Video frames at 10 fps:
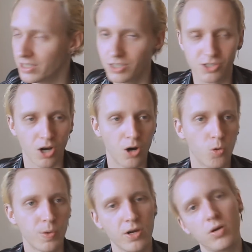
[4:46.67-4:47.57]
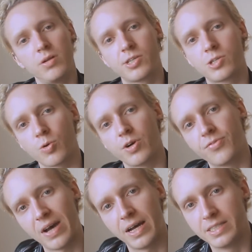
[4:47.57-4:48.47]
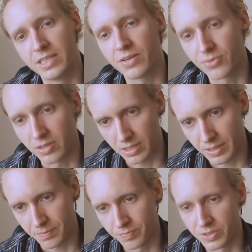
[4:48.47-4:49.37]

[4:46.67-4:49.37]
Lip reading: So we all store fat differently.